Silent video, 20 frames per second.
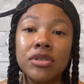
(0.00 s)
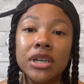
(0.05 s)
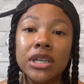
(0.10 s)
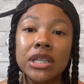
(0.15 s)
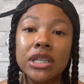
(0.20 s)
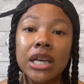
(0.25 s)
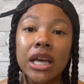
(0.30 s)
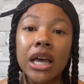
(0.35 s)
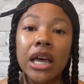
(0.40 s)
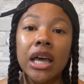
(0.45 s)

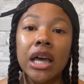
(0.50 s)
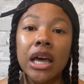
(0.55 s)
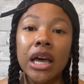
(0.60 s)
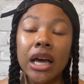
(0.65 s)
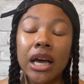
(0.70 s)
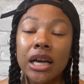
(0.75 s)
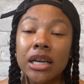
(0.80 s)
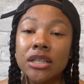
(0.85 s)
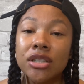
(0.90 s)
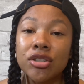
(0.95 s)
it
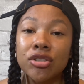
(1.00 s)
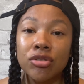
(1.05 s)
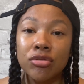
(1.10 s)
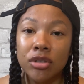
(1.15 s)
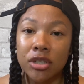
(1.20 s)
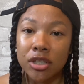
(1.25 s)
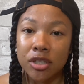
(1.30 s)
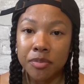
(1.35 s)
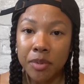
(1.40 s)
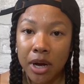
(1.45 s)
as soon
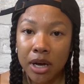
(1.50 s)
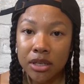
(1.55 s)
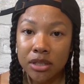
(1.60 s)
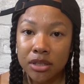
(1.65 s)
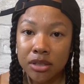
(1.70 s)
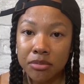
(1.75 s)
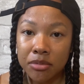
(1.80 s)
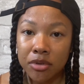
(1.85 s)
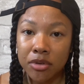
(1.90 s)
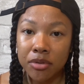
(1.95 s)
as
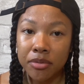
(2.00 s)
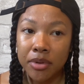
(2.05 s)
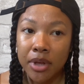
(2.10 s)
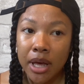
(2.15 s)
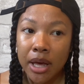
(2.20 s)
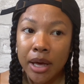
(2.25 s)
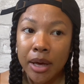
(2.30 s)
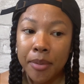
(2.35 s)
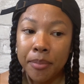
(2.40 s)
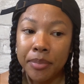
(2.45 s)
possible
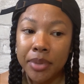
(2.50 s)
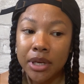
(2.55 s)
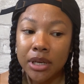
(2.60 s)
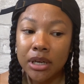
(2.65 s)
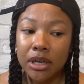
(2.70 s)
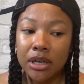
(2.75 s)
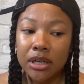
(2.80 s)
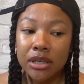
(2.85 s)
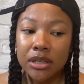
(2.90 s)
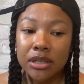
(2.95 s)

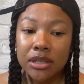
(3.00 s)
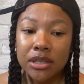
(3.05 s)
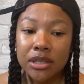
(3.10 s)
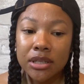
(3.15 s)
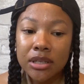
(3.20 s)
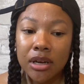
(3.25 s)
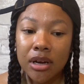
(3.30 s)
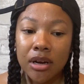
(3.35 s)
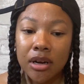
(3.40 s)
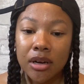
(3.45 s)
because
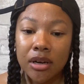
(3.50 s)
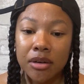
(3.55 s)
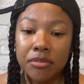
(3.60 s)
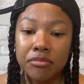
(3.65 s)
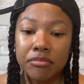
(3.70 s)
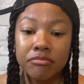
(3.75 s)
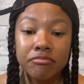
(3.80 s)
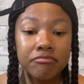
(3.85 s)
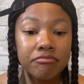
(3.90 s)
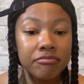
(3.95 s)
um,
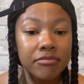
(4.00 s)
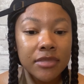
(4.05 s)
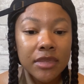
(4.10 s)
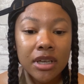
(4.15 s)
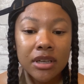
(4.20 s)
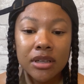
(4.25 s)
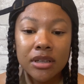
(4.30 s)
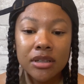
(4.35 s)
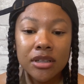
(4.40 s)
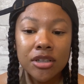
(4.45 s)

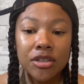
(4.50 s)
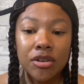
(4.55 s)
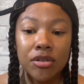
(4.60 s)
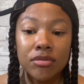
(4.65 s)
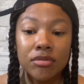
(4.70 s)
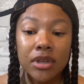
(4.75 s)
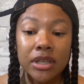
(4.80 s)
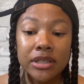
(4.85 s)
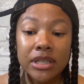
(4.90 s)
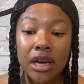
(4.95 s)
you know,
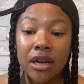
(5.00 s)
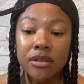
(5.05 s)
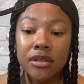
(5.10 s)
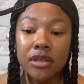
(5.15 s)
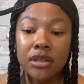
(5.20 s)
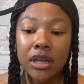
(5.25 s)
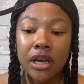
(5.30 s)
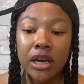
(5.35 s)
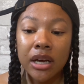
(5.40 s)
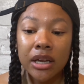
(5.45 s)
down the
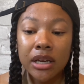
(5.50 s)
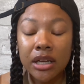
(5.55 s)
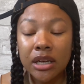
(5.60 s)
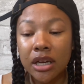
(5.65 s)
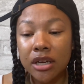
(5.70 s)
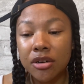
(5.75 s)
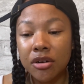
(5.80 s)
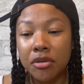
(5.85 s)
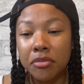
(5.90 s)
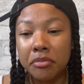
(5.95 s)
line, and
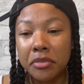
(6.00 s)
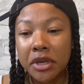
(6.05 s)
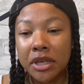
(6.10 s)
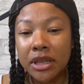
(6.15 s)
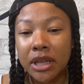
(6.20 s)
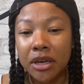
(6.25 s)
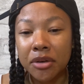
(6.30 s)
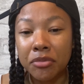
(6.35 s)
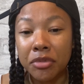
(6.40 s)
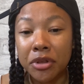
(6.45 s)
I don't mean
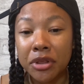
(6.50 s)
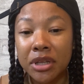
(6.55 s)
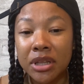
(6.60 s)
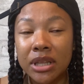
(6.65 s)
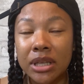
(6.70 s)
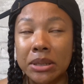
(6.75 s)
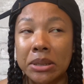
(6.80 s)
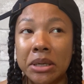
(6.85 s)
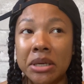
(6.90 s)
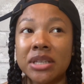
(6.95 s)
like within
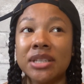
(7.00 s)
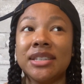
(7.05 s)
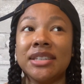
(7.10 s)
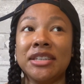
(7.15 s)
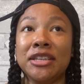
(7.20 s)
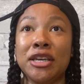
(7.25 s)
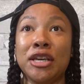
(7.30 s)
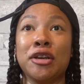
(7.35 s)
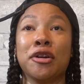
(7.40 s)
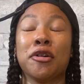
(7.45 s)
the next
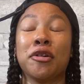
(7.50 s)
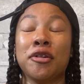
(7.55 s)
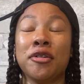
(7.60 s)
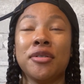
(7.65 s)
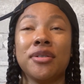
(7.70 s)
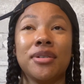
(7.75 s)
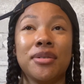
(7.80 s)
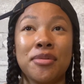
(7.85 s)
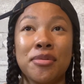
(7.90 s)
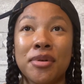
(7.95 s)
year
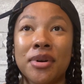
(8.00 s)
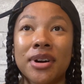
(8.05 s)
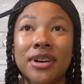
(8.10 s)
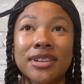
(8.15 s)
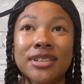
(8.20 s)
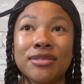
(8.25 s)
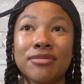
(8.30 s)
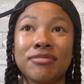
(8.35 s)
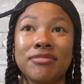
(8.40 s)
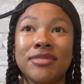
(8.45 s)

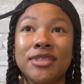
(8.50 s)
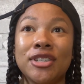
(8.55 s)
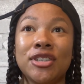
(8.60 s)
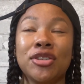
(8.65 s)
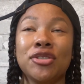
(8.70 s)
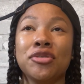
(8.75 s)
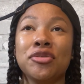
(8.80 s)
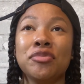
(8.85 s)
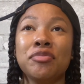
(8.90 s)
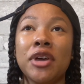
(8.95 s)
or
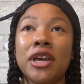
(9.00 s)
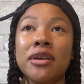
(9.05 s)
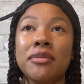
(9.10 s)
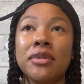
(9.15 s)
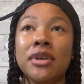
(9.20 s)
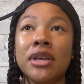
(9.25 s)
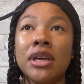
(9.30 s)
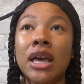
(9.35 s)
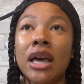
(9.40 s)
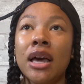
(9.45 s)
two,
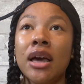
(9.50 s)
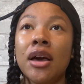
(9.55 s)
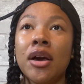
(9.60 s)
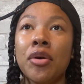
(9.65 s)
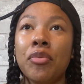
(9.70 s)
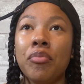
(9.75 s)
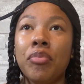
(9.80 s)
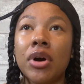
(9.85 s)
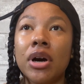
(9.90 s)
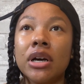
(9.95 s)
maybe,
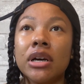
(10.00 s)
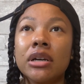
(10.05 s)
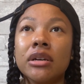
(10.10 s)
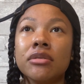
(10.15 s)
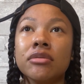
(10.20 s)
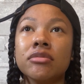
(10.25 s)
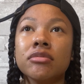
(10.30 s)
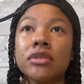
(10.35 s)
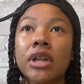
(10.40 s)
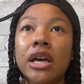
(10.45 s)
but
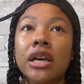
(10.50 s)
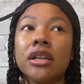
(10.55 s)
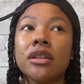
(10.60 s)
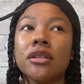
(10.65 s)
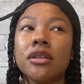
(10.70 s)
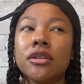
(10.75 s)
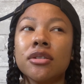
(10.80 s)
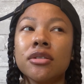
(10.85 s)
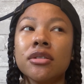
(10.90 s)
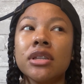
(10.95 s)
like
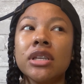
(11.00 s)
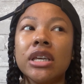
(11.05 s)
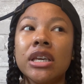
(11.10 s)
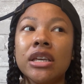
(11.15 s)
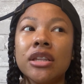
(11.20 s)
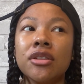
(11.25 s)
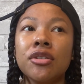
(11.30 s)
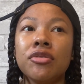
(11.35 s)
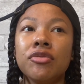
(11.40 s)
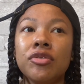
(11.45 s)
literally
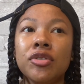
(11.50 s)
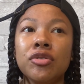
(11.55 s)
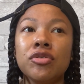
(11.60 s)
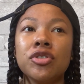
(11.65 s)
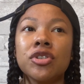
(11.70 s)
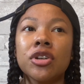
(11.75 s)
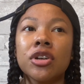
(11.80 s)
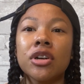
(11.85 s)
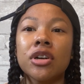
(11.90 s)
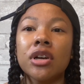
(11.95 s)
in the
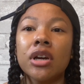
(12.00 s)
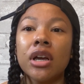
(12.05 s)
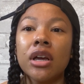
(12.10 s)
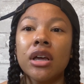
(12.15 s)
future,